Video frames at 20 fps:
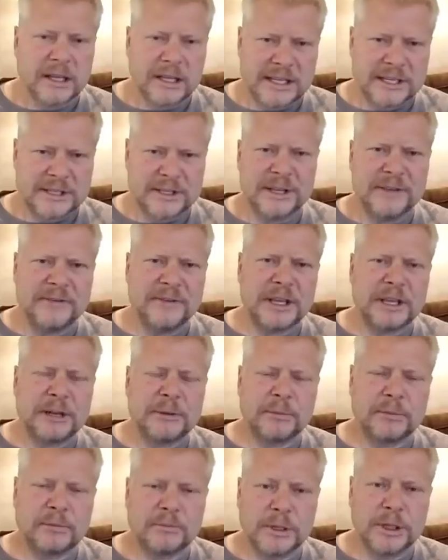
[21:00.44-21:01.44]
He's living
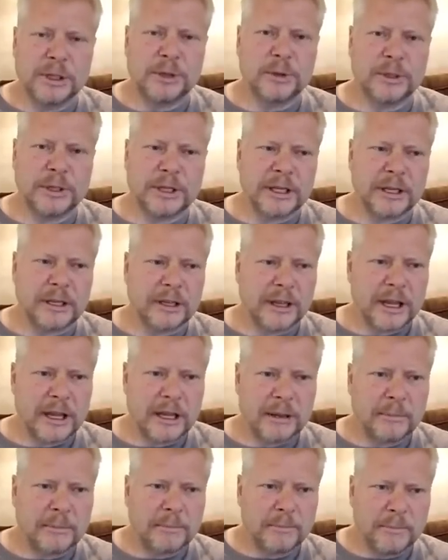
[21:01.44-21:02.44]
in
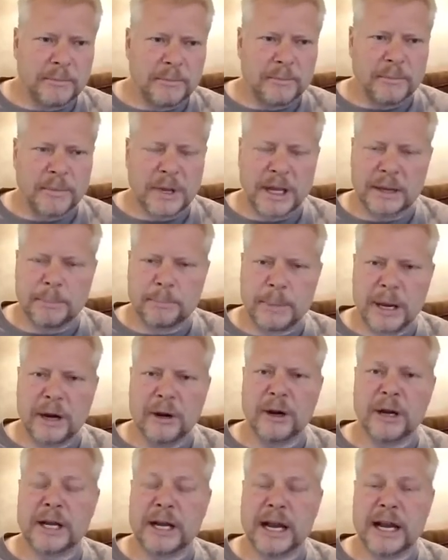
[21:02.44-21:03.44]
literally a
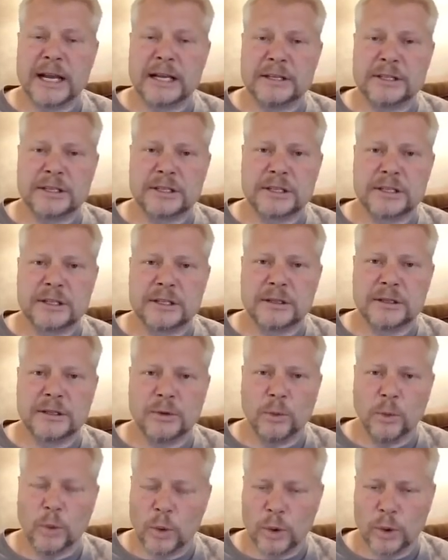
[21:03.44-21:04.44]
paradise
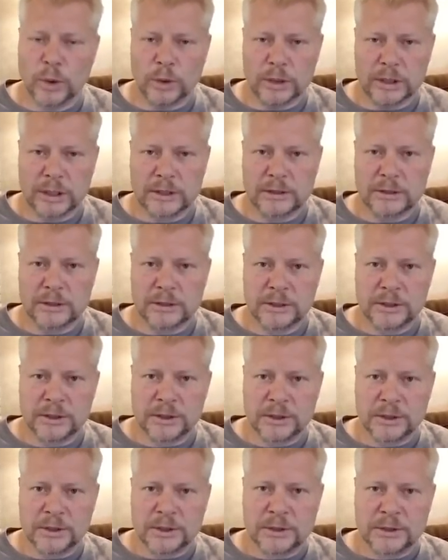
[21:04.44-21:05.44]
world.
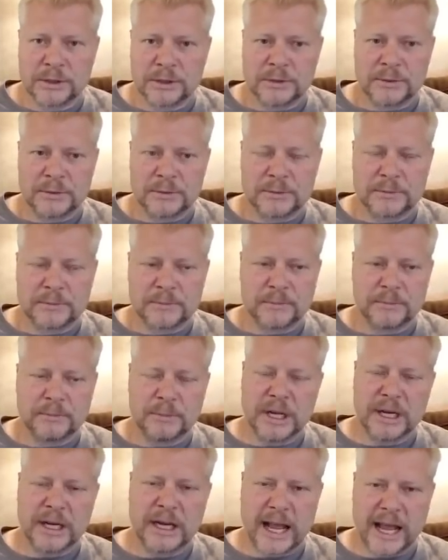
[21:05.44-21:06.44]

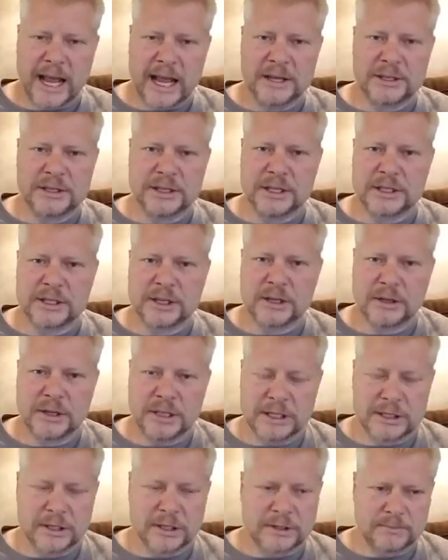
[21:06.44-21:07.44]
But it has its
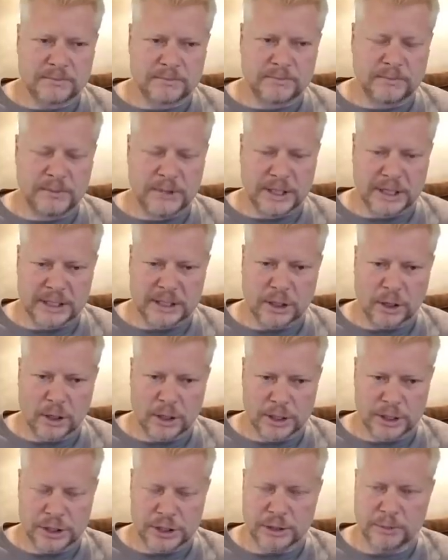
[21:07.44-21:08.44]

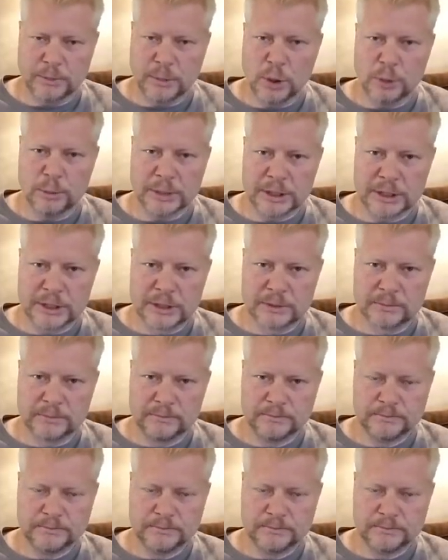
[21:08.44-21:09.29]
hardship moments.